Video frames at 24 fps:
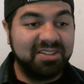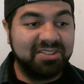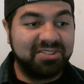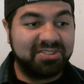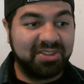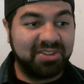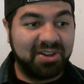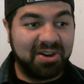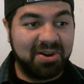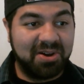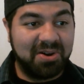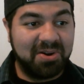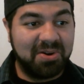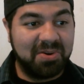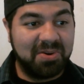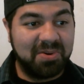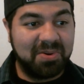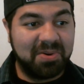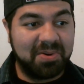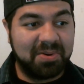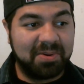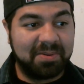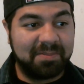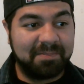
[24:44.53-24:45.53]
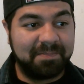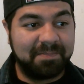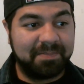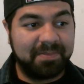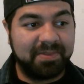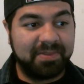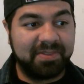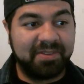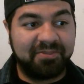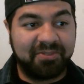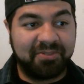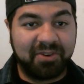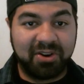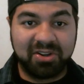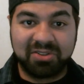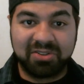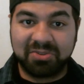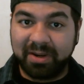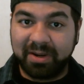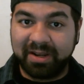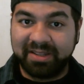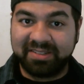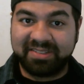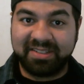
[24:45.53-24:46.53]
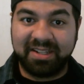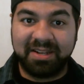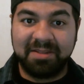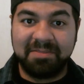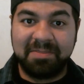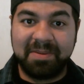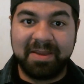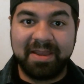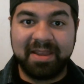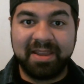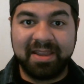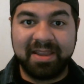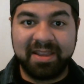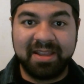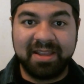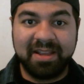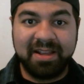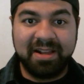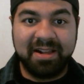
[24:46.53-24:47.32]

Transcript: So the first one is going to be